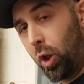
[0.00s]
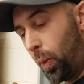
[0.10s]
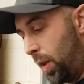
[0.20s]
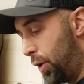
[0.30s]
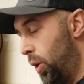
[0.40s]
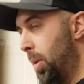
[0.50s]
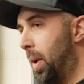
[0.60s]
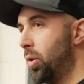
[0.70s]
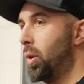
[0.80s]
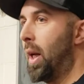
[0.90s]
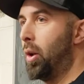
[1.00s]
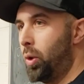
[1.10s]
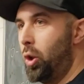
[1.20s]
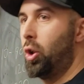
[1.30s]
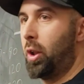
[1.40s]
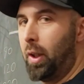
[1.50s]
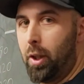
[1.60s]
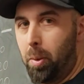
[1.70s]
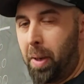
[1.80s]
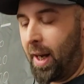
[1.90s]
the way through the muzzle. That will usually let
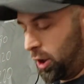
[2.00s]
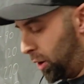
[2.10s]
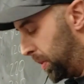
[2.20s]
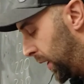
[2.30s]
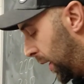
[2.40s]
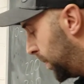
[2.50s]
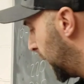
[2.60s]
your patch open up,